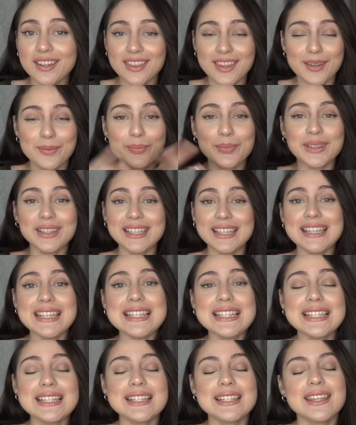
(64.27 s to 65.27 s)
then
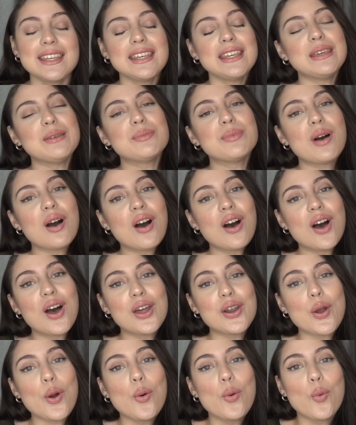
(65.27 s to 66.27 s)
please keep
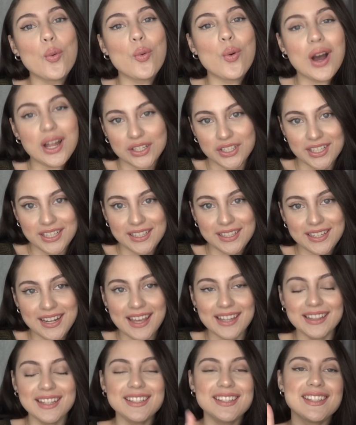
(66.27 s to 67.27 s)
on watching.
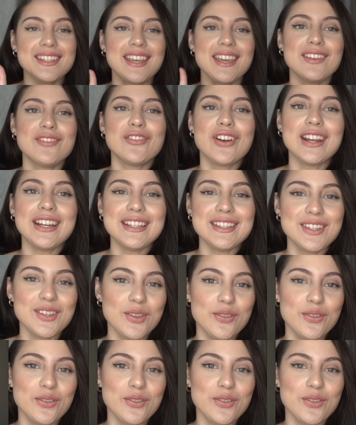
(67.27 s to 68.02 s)
And let's get right into the